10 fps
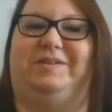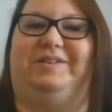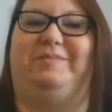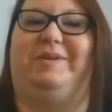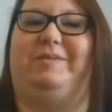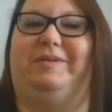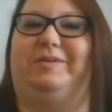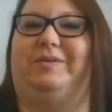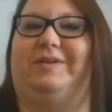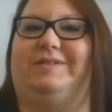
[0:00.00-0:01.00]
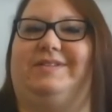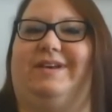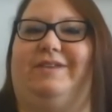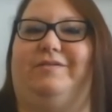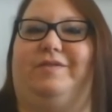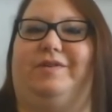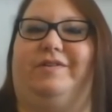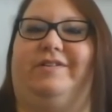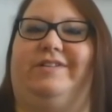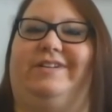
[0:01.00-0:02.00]
that are maybe a little outside of
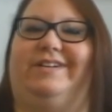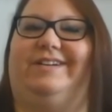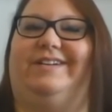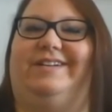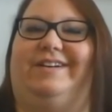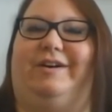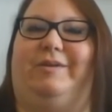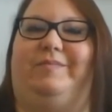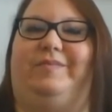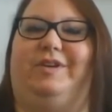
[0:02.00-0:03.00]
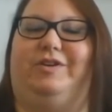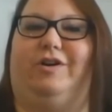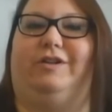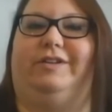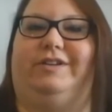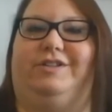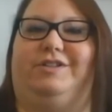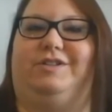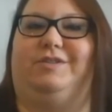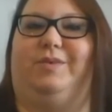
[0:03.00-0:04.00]
our
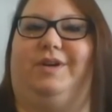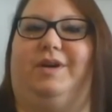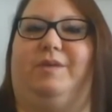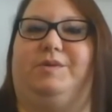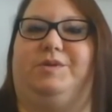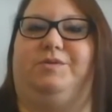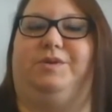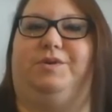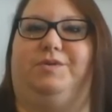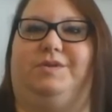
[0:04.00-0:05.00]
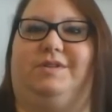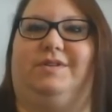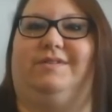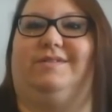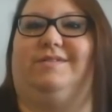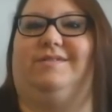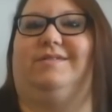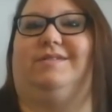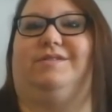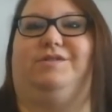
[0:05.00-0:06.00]
knowledge when it comes to
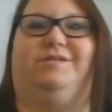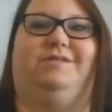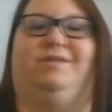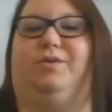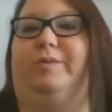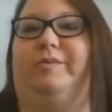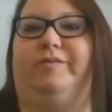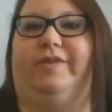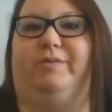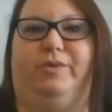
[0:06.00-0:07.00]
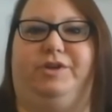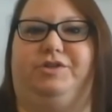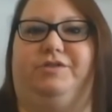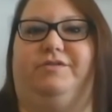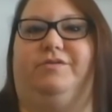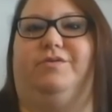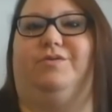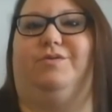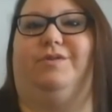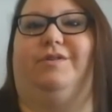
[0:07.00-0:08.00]
acoustics, such as equipment vibration
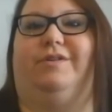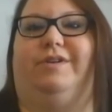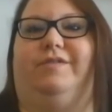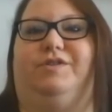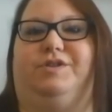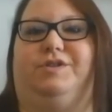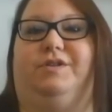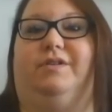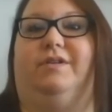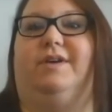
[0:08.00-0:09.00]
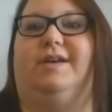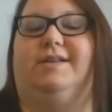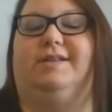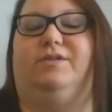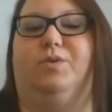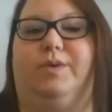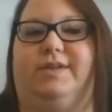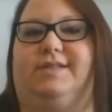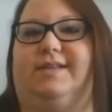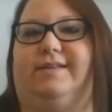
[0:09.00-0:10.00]
or even just the
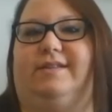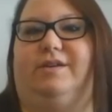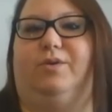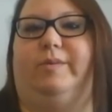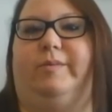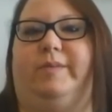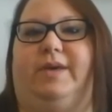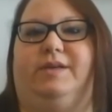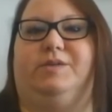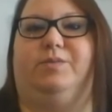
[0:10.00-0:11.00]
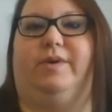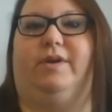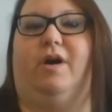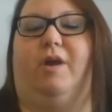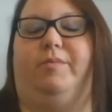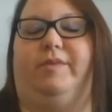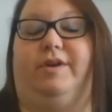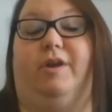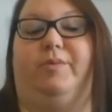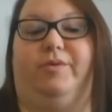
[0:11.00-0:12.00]
noise that the equipment makes when
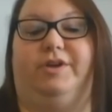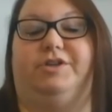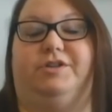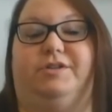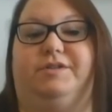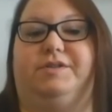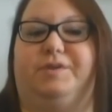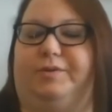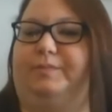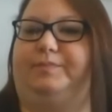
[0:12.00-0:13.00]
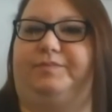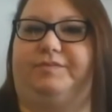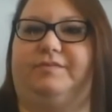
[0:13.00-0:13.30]
in operation. So